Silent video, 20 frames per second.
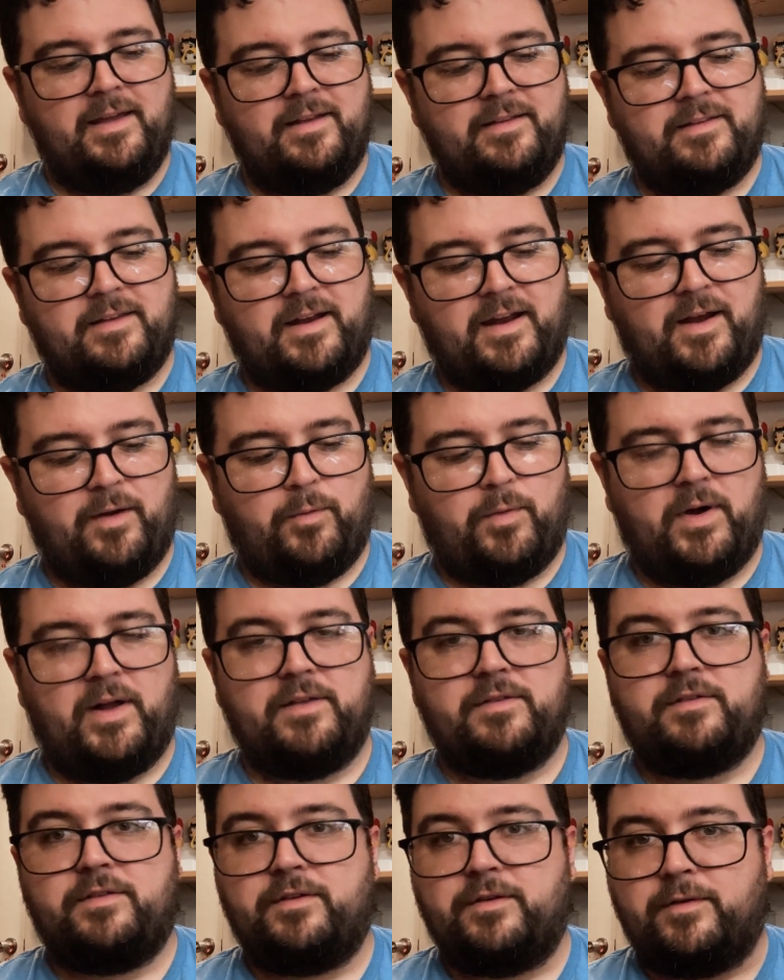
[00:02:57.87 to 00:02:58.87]
did I
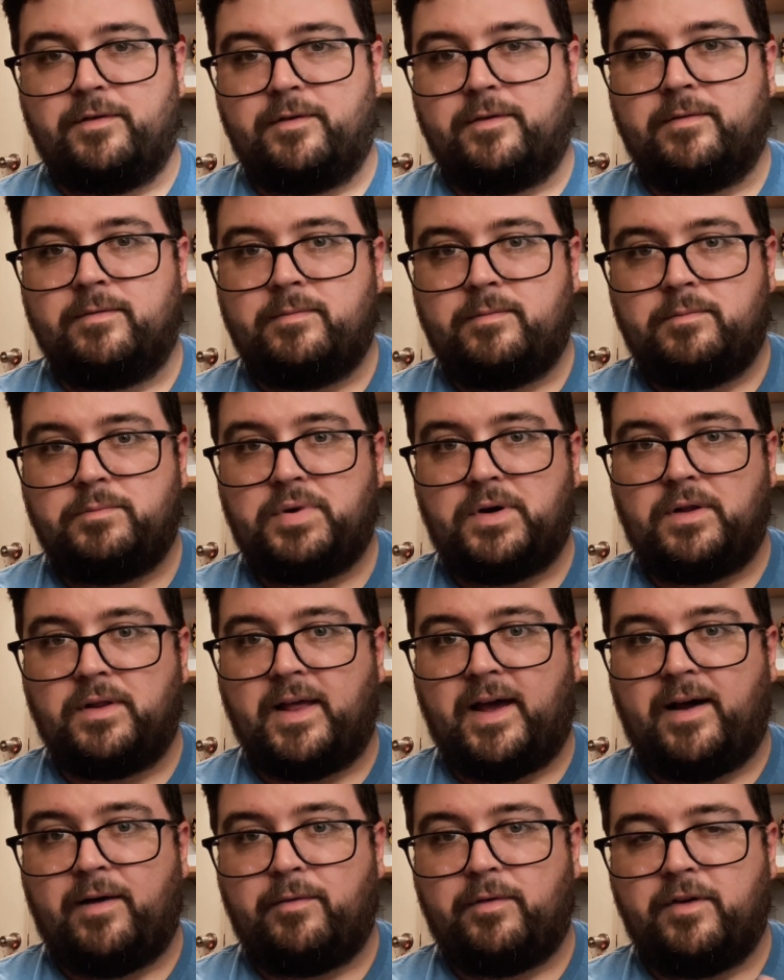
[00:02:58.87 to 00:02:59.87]
want to pull
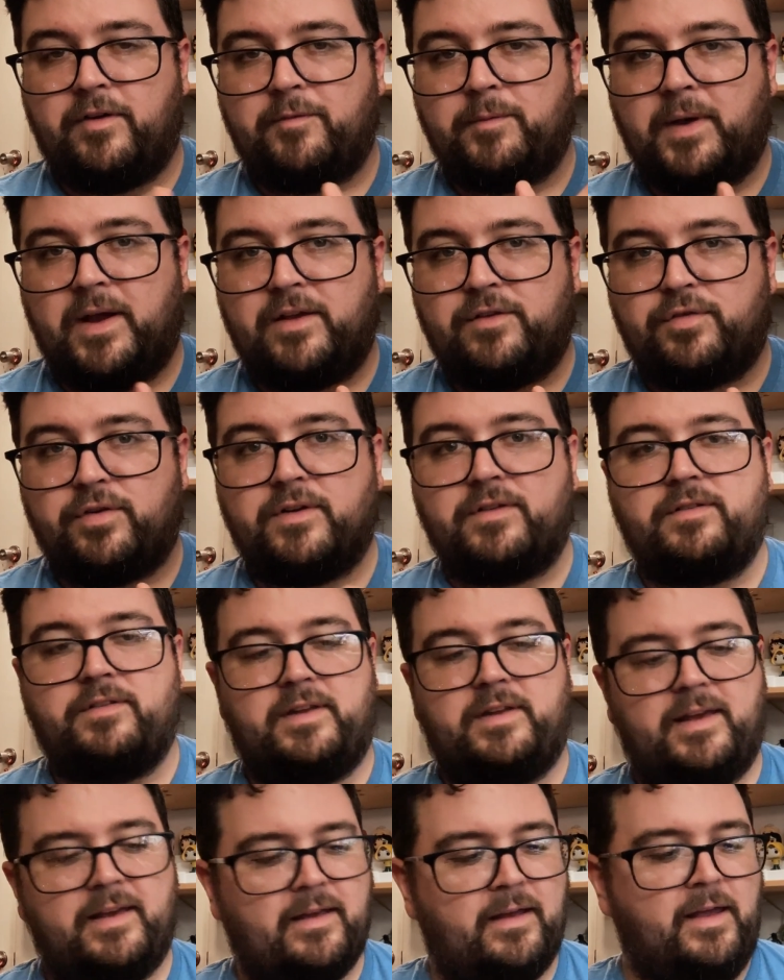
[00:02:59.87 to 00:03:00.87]
out one of my
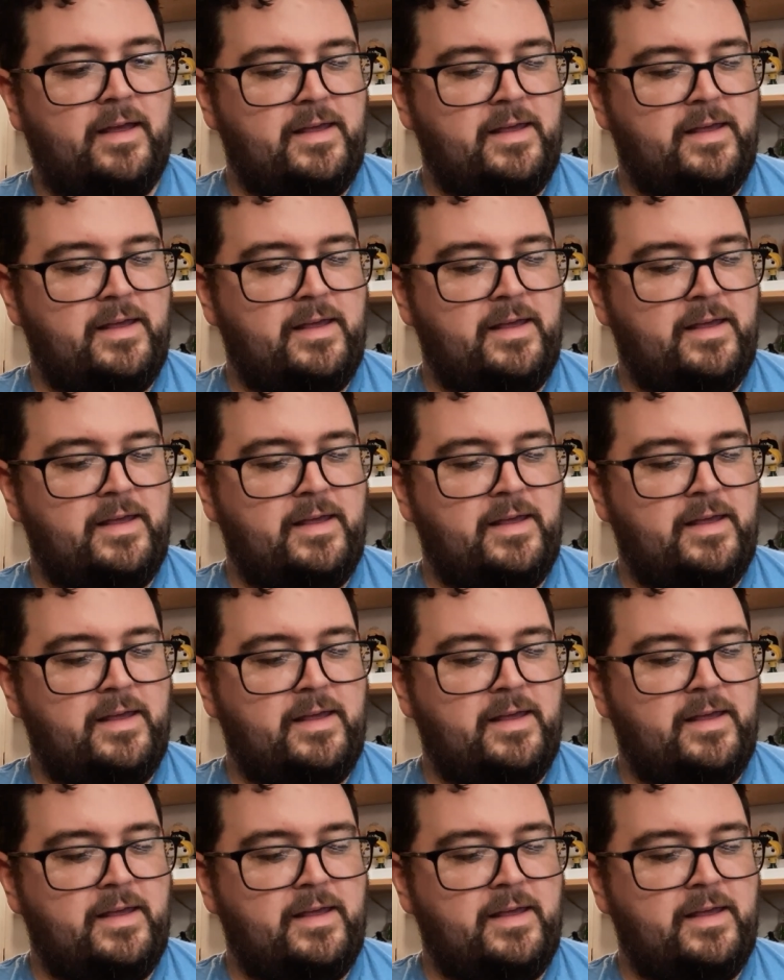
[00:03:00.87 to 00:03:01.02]
trusty